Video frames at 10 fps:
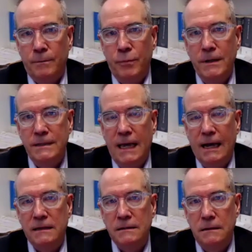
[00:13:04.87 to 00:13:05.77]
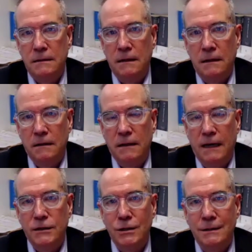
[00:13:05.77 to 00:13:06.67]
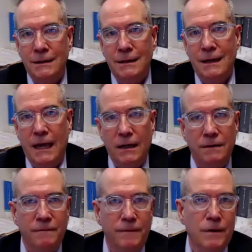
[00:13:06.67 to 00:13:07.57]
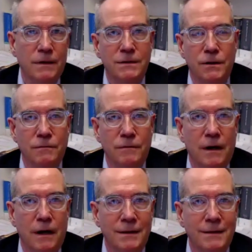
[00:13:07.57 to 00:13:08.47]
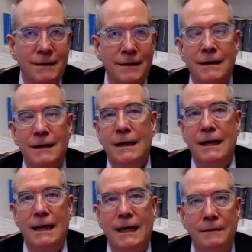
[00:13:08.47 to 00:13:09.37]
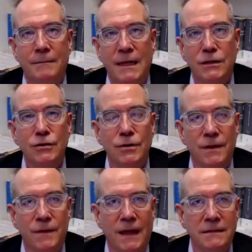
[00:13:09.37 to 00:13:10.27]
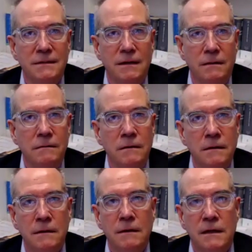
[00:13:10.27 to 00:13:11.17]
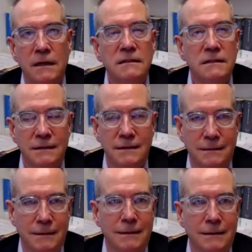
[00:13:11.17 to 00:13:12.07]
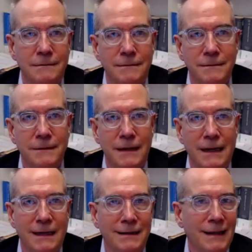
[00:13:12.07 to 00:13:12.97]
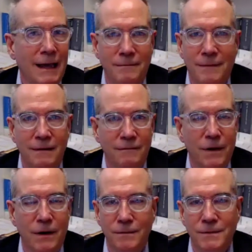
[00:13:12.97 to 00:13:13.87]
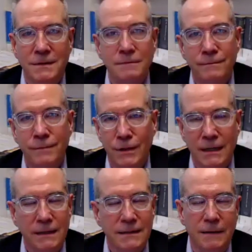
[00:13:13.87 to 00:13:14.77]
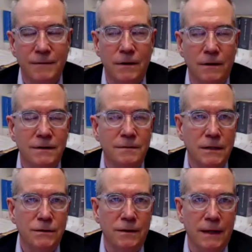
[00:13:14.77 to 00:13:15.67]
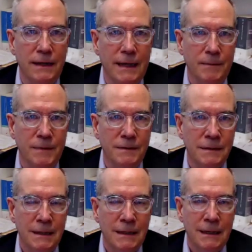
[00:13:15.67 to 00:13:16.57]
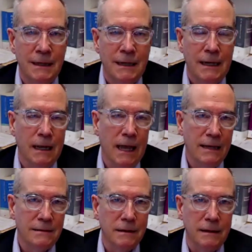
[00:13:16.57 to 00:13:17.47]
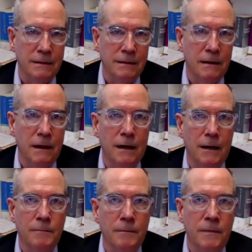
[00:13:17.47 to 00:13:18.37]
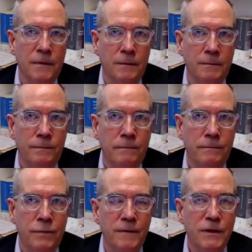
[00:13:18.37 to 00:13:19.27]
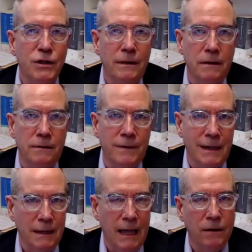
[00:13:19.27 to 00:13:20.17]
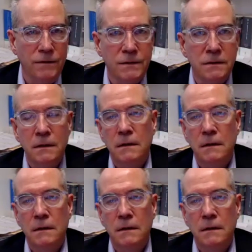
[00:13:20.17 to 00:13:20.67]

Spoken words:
pre-tax election and convert it to a Roth and make sure that that's done consistently. And that involves putting in the safeguards to make sure that happens. And lastly, the provision that allows